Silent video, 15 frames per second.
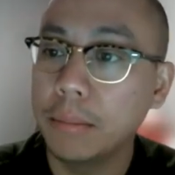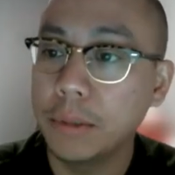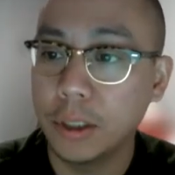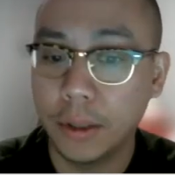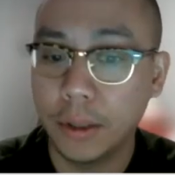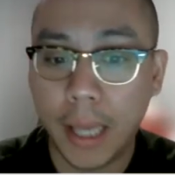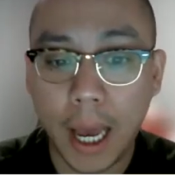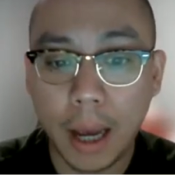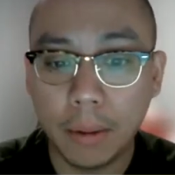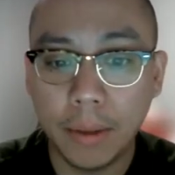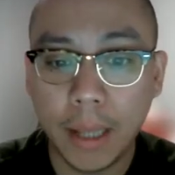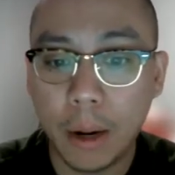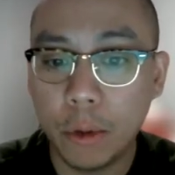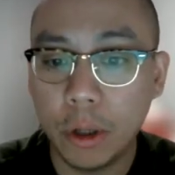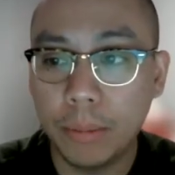So
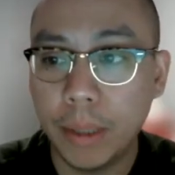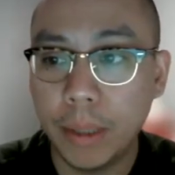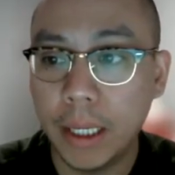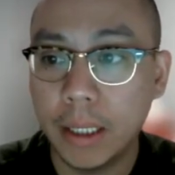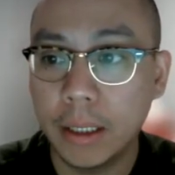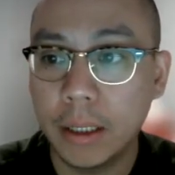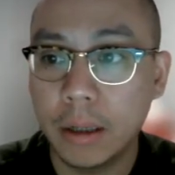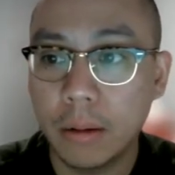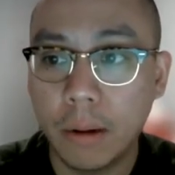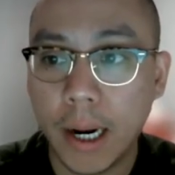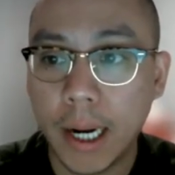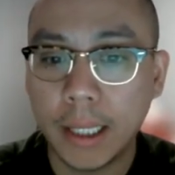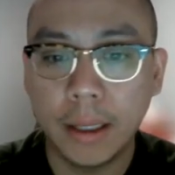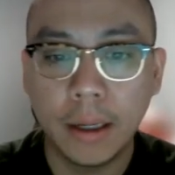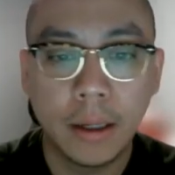that would be
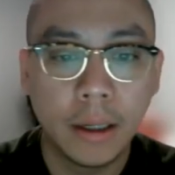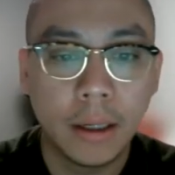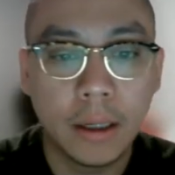incorrect.